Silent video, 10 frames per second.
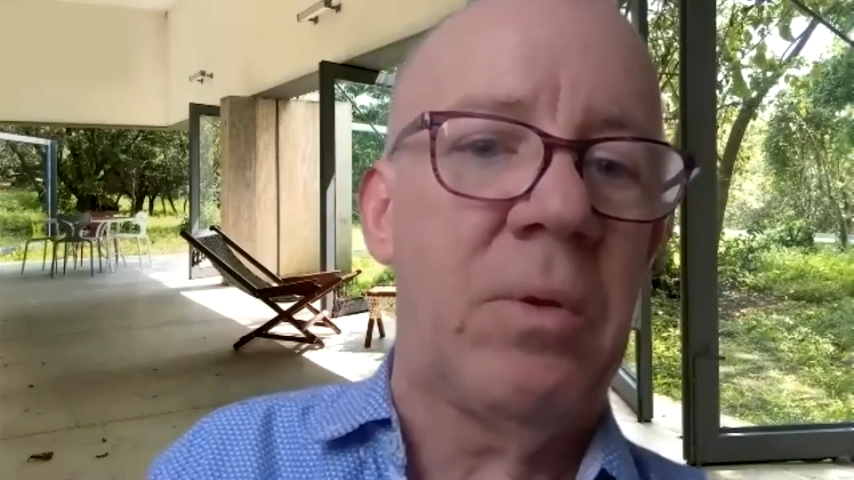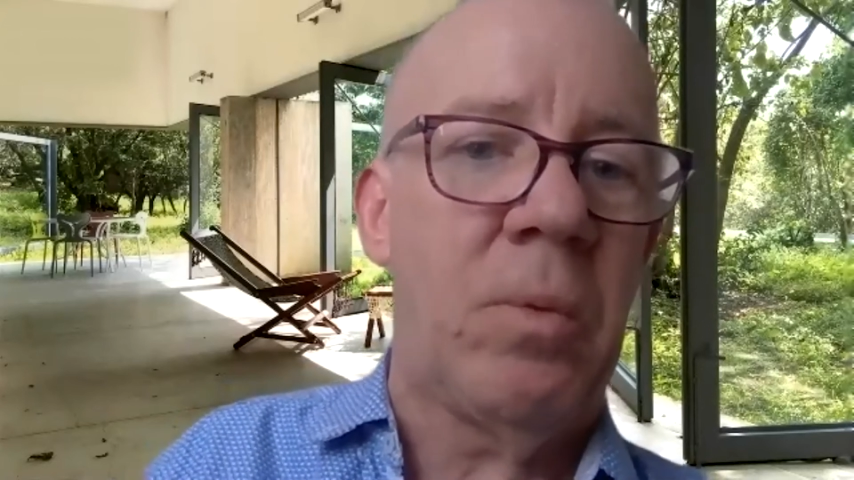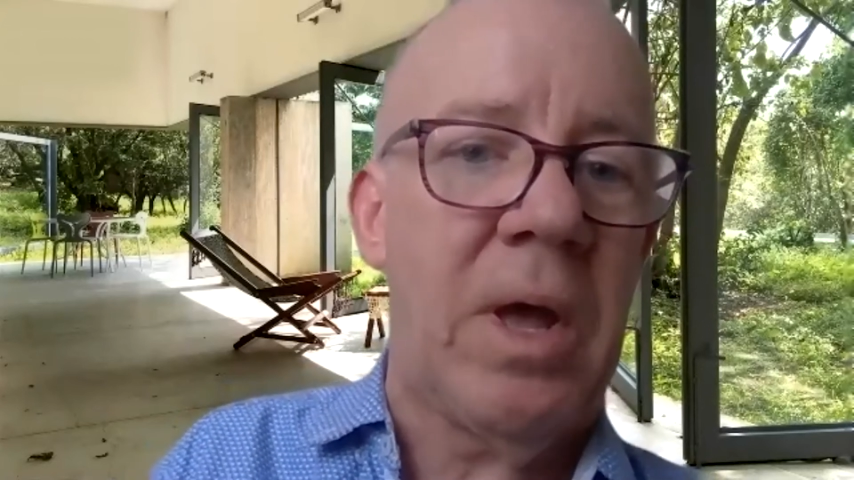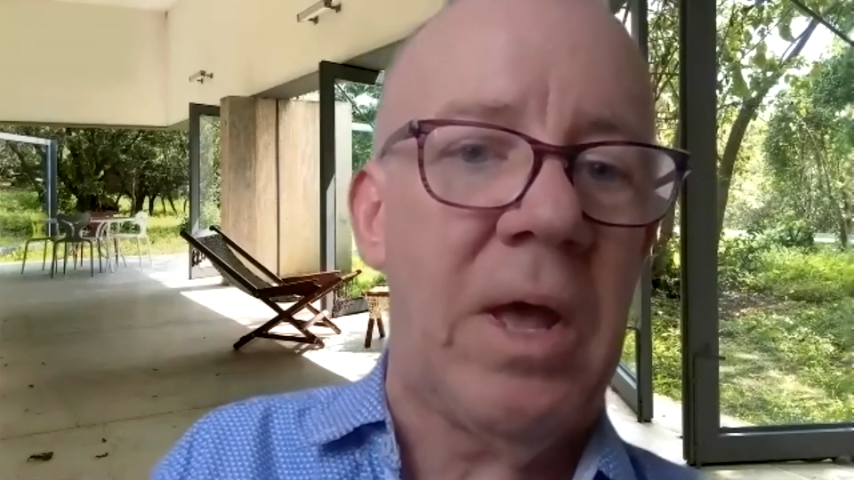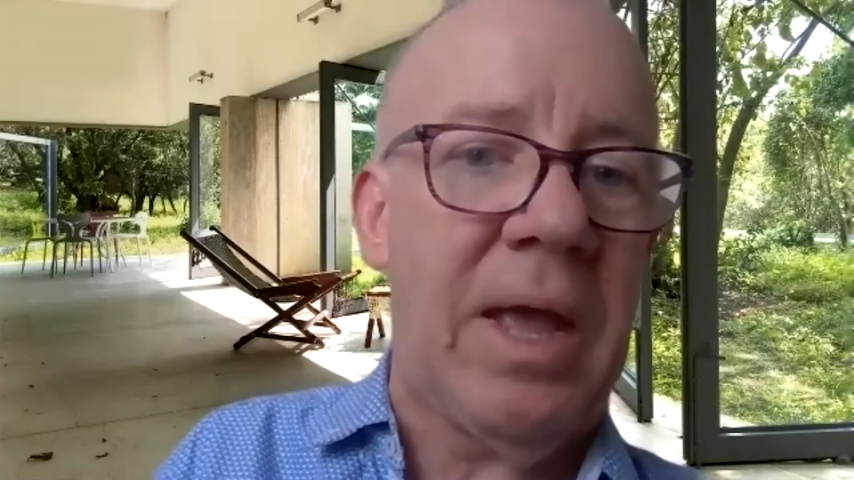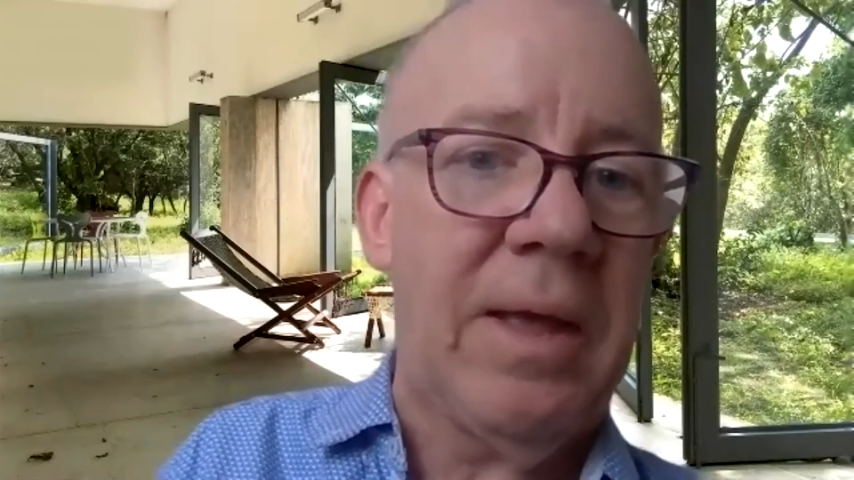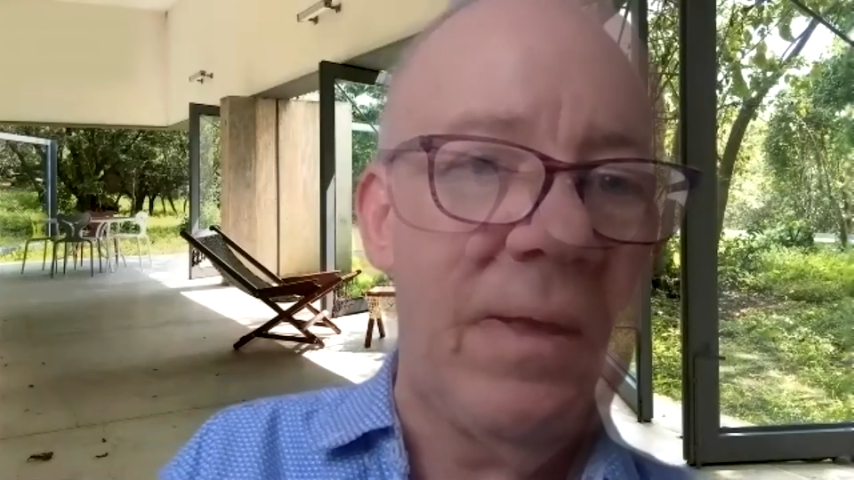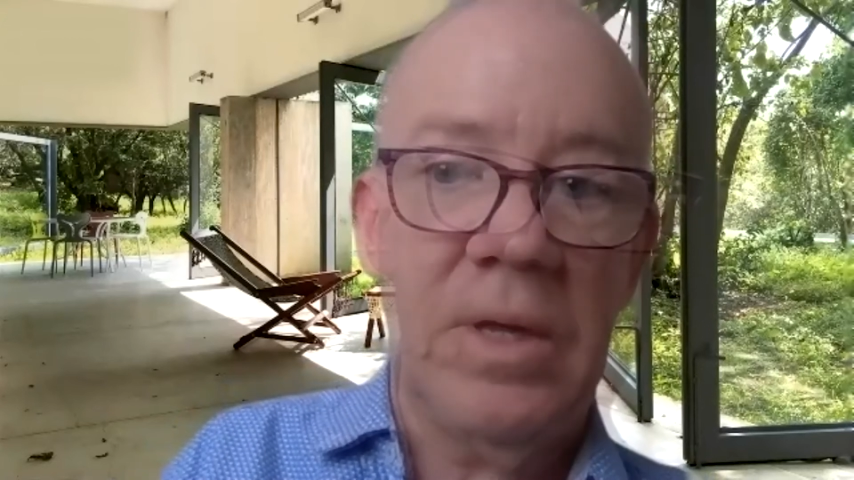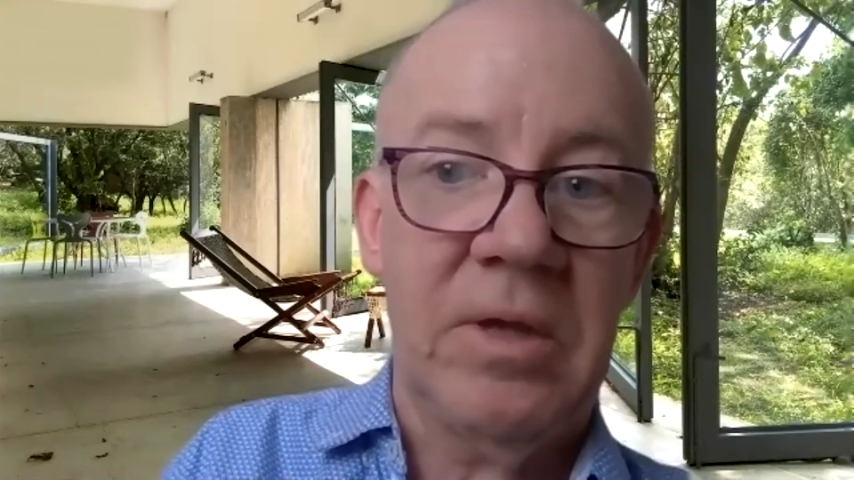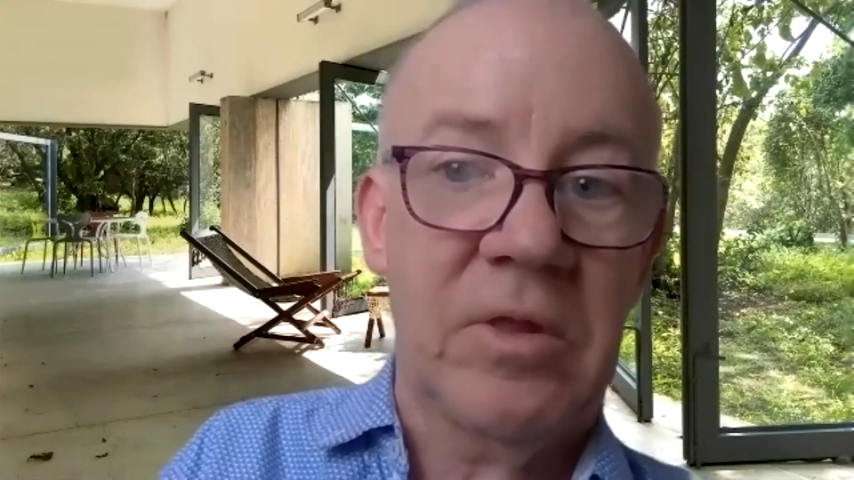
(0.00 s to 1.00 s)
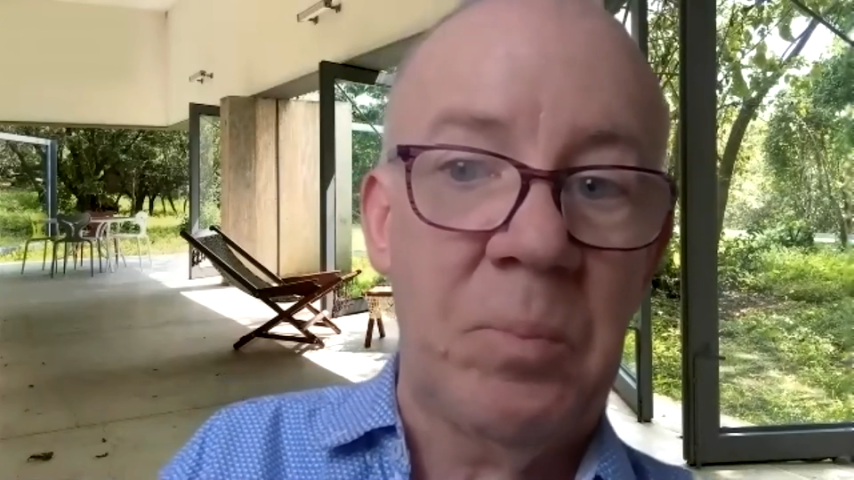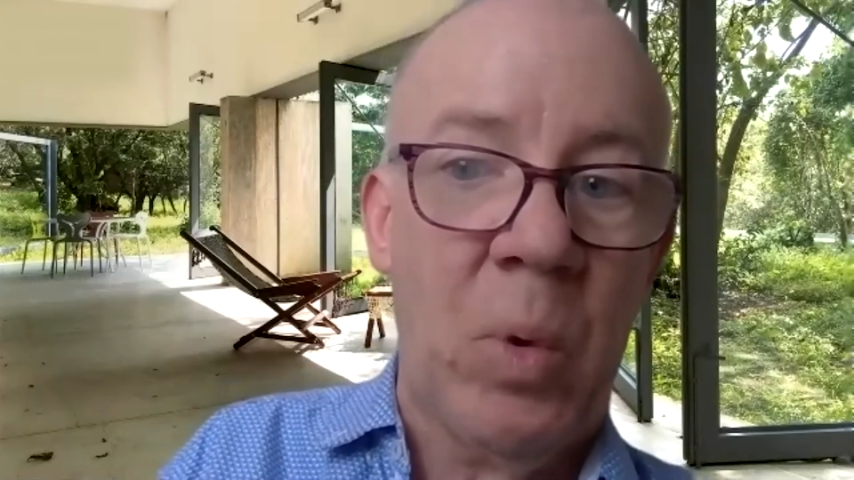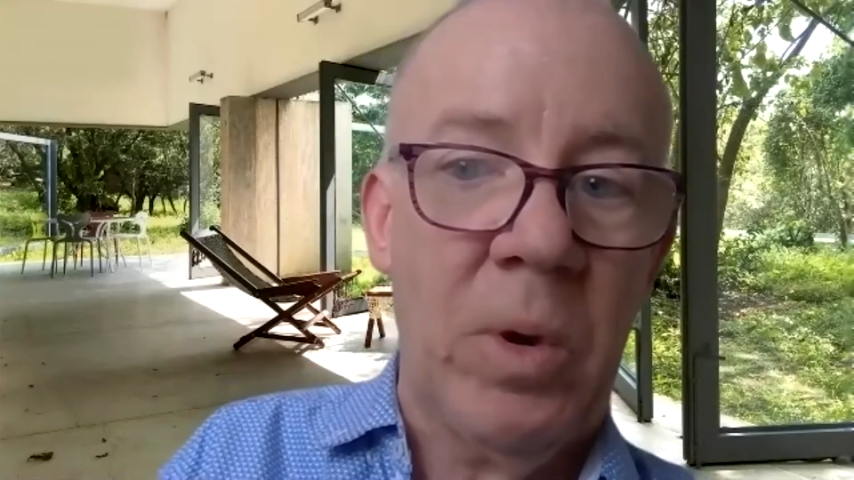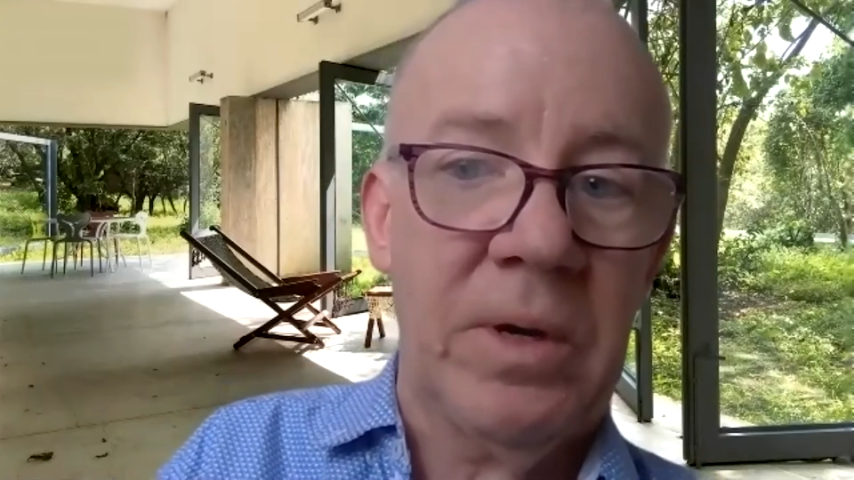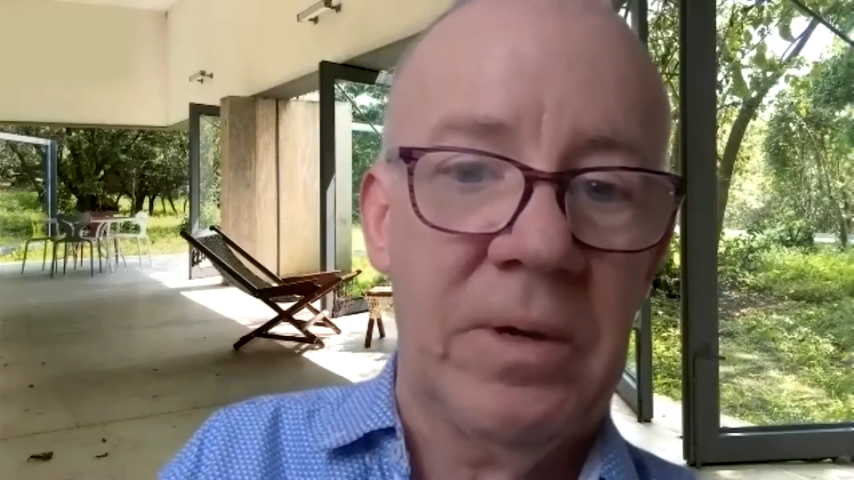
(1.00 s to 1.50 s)
away is
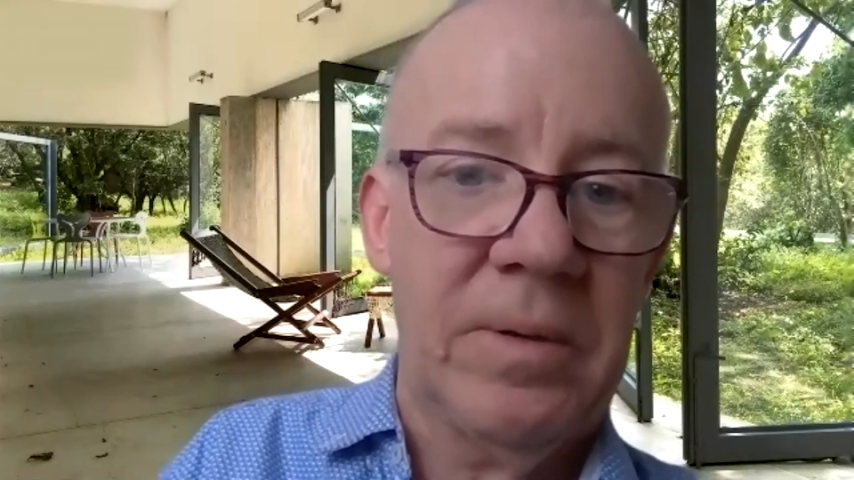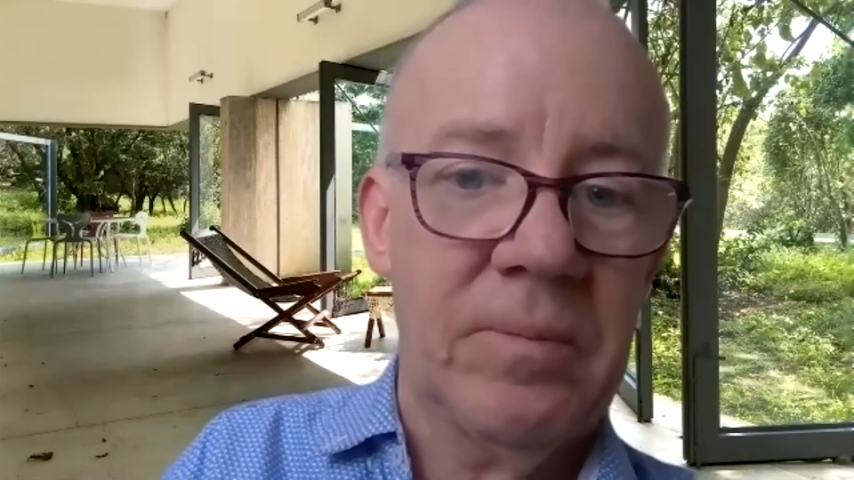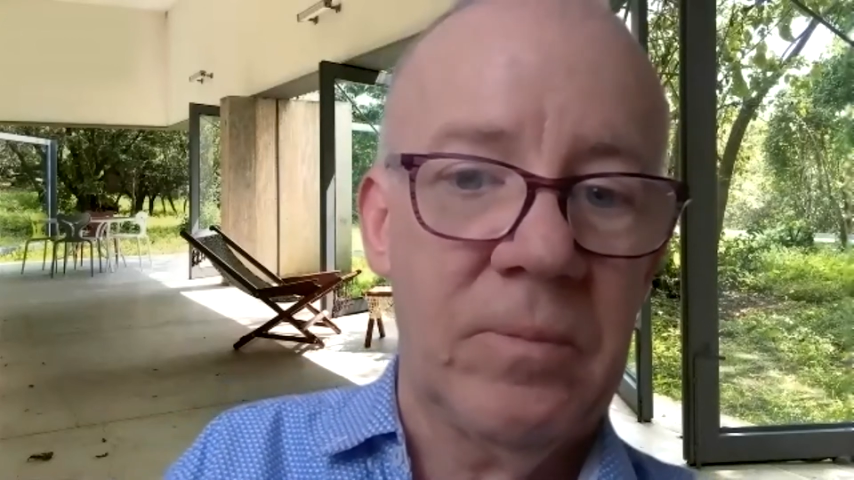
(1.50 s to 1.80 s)
important.